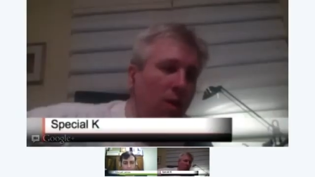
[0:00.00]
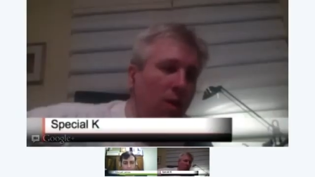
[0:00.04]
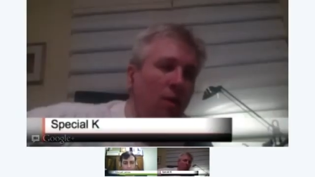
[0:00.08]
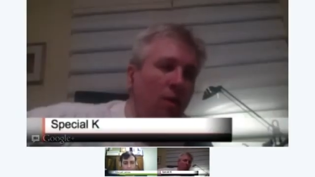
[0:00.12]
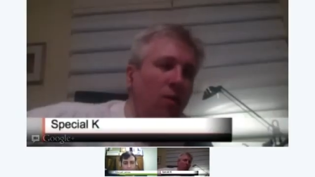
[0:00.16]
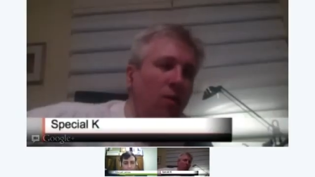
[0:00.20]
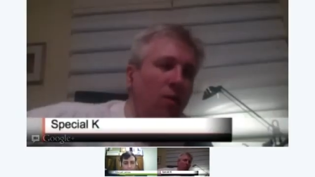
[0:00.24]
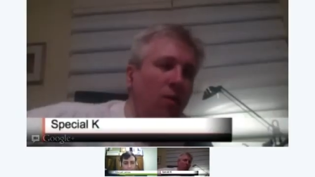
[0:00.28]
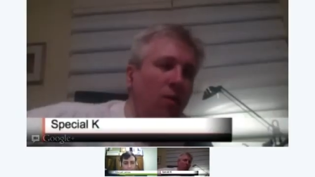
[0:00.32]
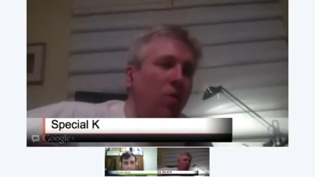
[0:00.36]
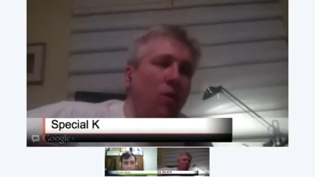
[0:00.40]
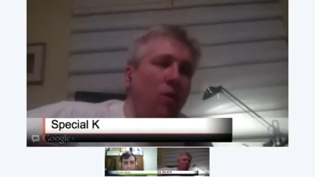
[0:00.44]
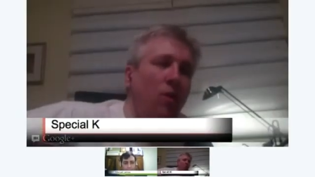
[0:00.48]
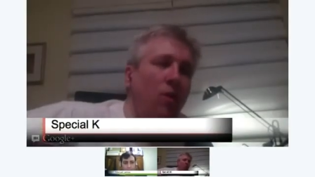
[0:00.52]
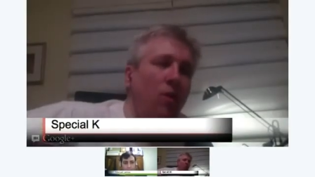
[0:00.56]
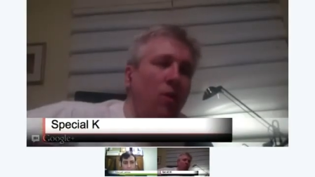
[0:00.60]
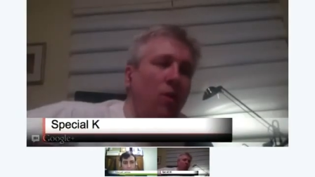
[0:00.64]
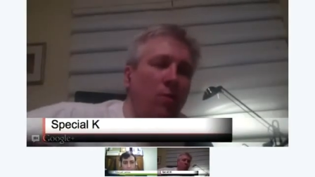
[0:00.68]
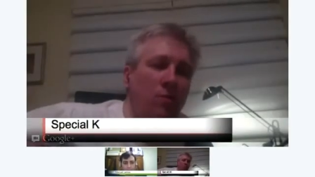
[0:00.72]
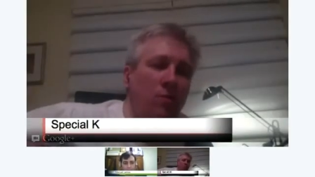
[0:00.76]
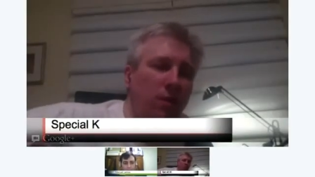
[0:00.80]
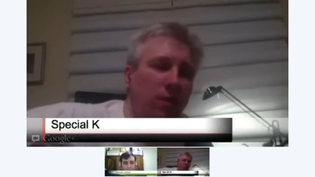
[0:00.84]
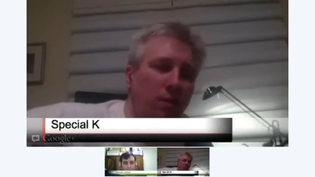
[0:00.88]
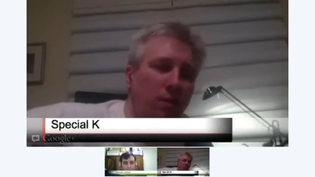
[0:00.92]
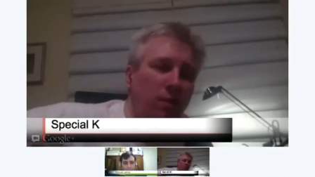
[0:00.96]
could go keep
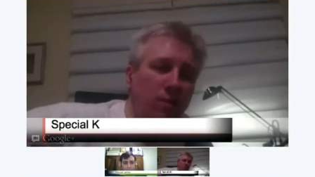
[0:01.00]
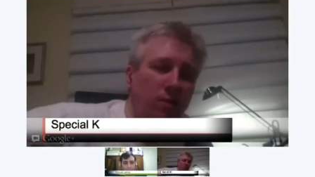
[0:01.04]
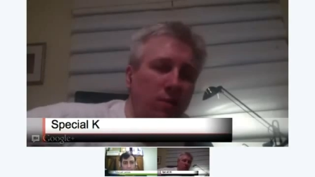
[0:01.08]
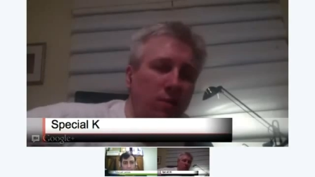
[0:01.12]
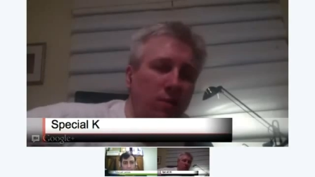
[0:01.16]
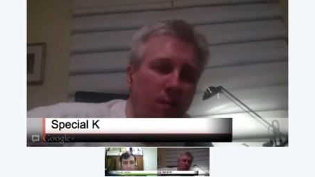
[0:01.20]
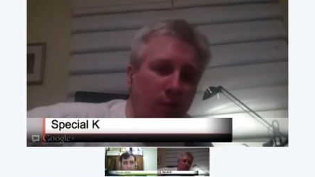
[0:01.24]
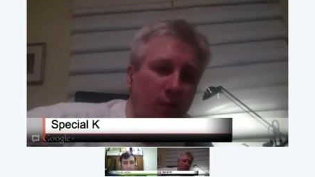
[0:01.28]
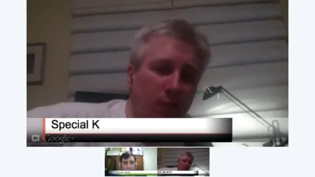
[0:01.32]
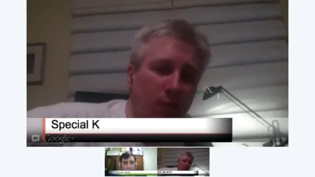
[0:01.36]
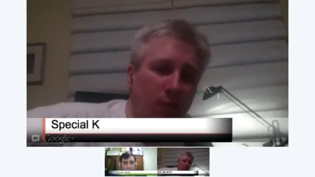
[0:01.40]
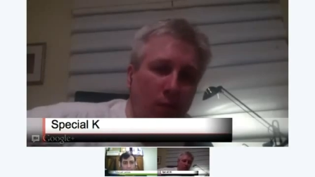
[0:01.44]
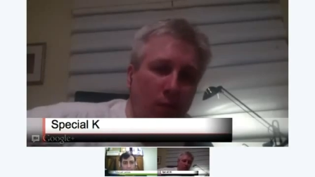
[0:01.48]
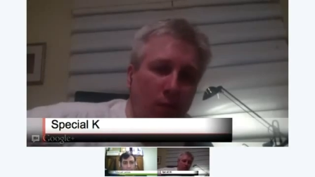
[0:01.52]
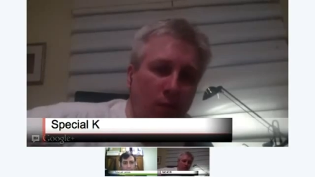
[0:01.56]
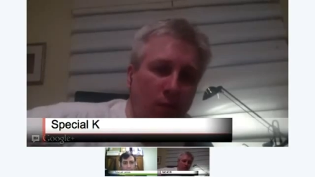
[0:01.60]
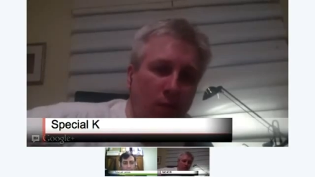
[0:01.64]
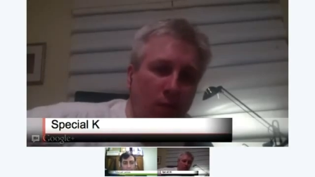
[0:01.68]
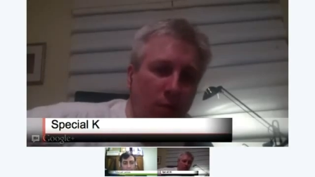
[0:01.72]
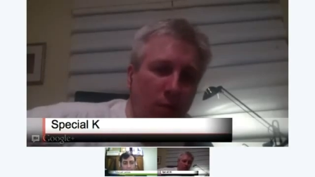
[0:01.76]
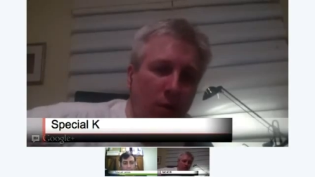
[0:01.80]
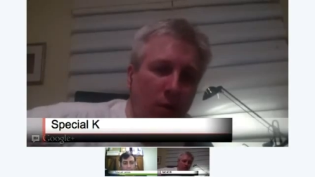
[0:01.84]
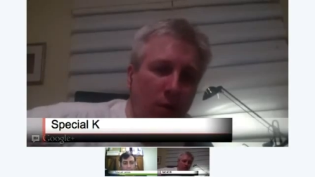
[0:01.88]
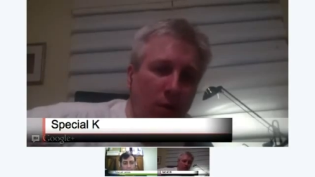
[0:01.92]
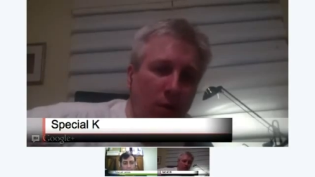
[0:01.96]
using Netscape 4 if
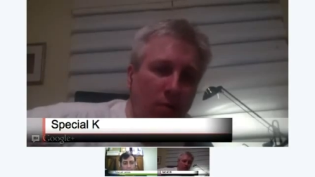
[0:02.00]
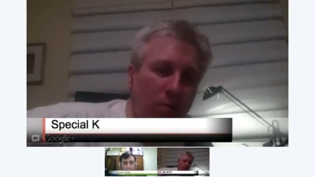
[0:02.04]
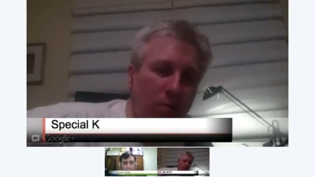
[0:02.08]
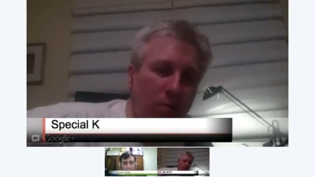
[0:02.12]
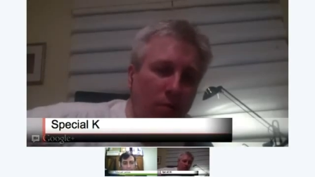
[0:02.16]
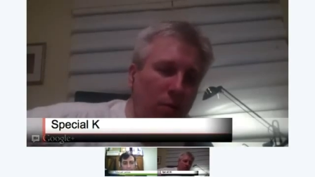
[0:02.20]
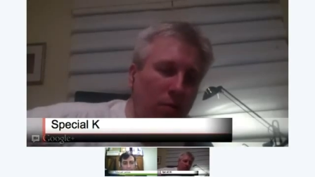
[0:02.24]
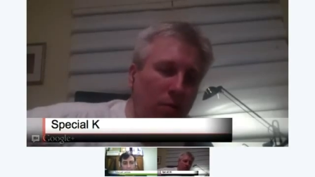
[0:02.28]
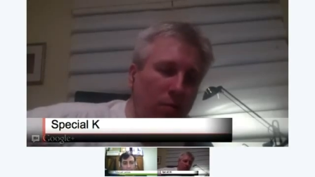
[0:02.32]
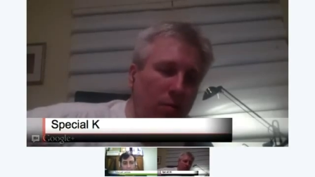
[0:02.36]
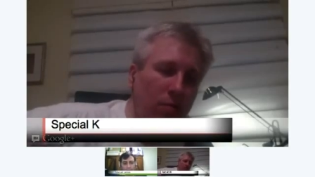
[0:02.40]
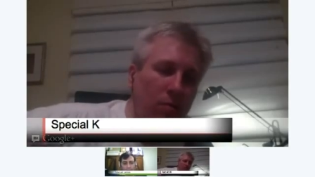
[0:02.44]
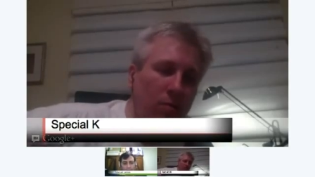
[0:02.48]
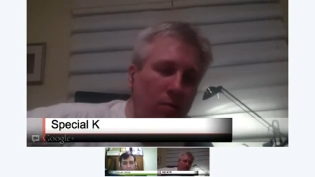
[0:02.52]
they want as well.